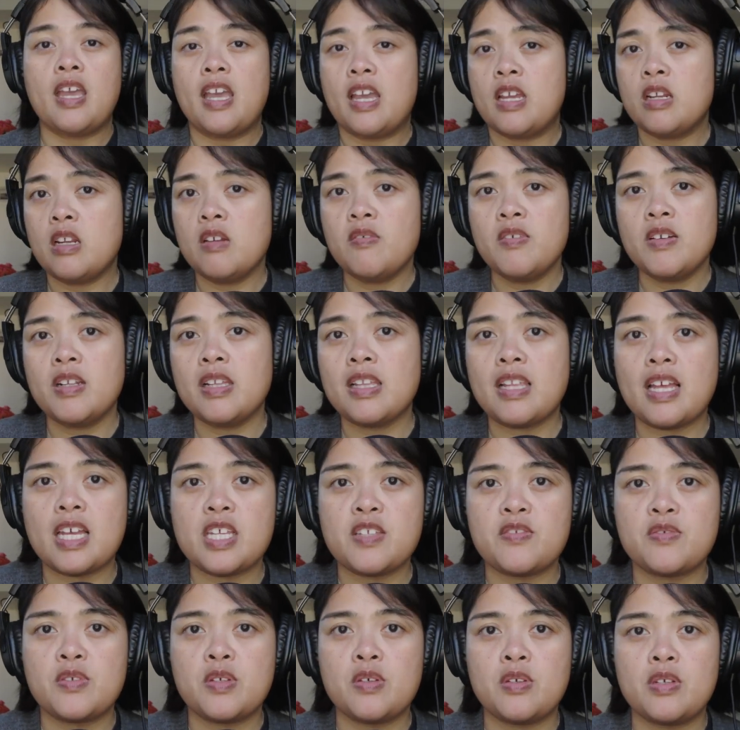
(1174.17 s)
And over the
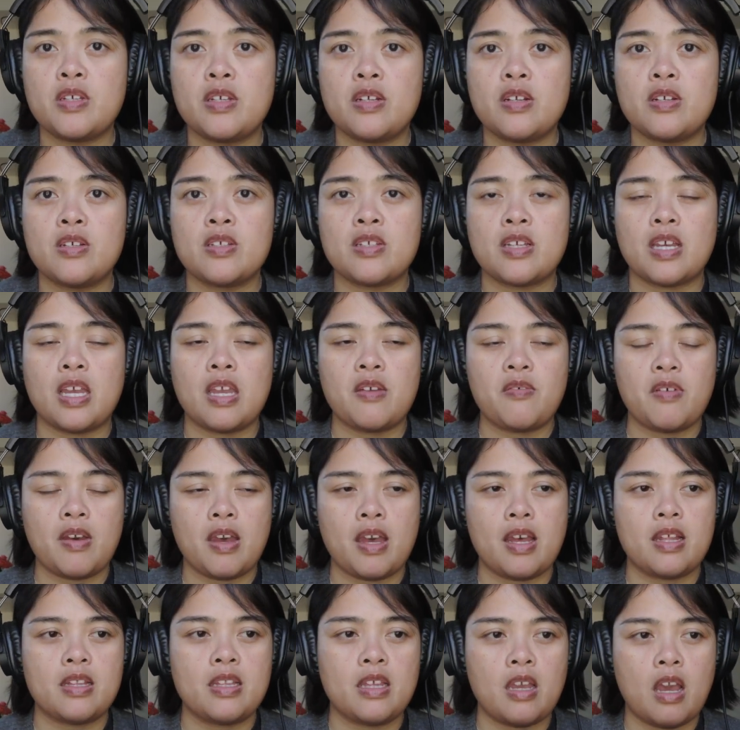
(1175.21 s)
last few years, I've
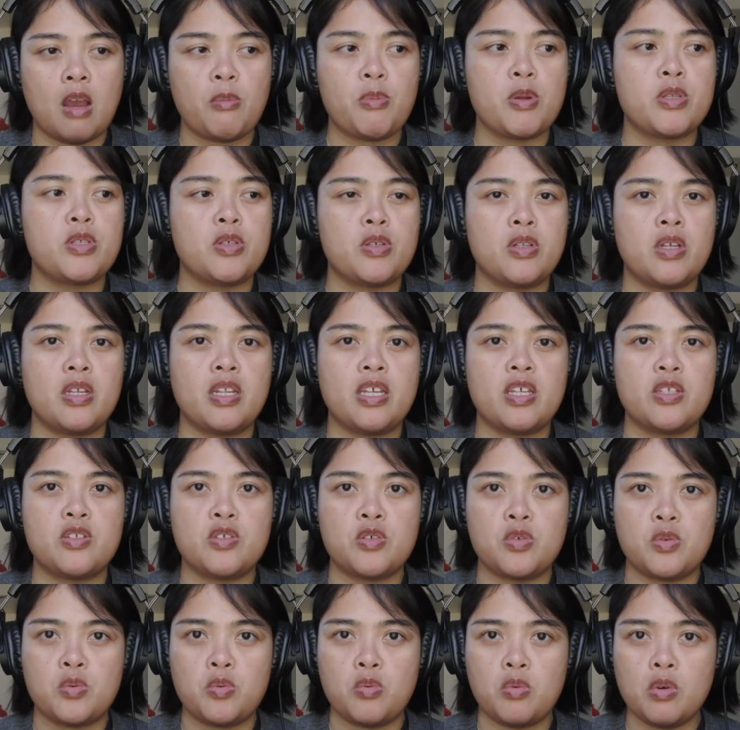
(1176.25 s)
had the opportunity
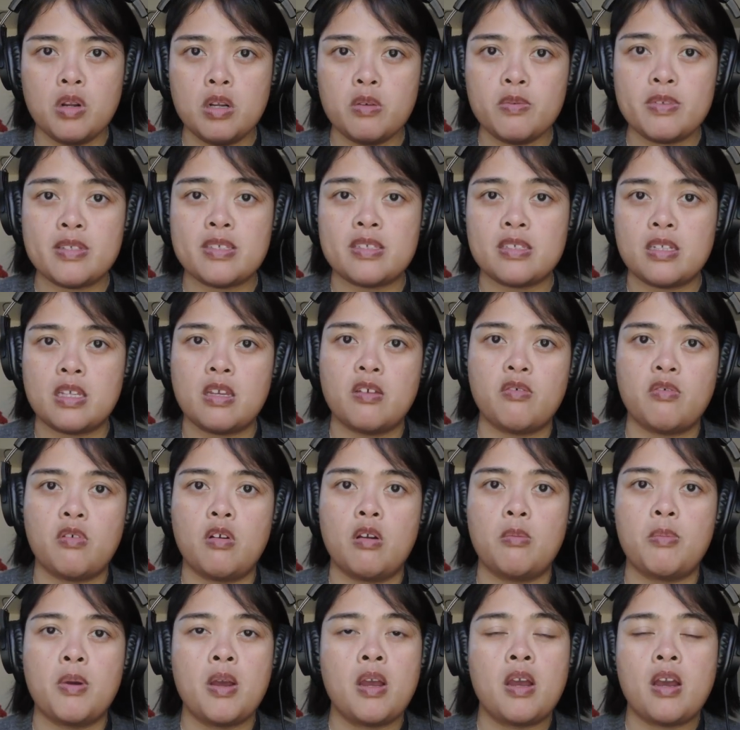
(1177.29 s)
to work with City of
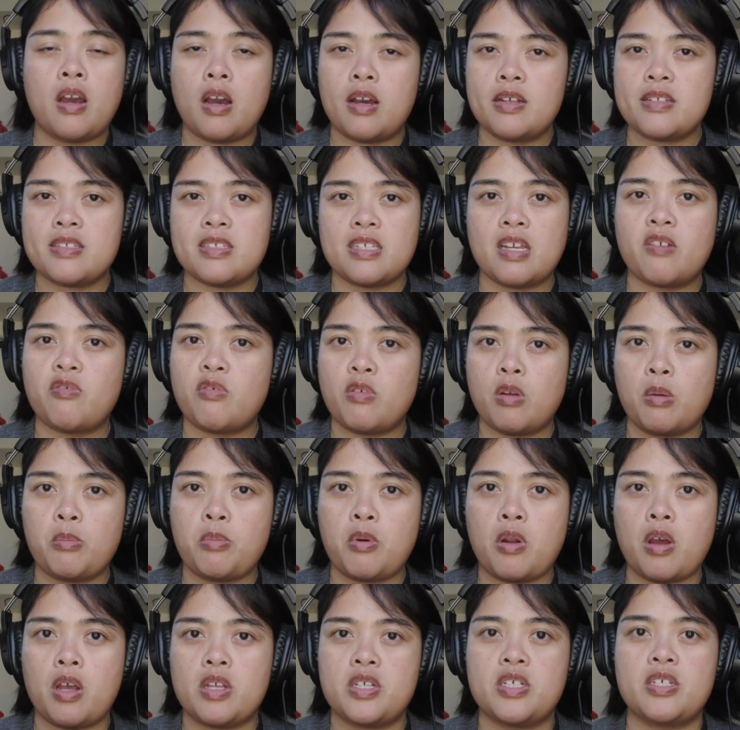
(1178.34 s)
Hope on several
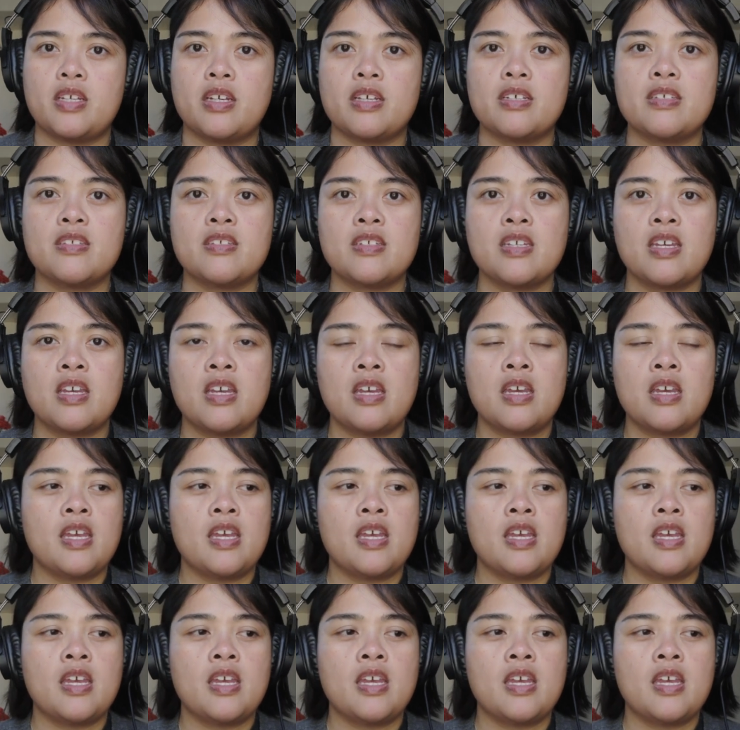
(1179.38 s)
projects,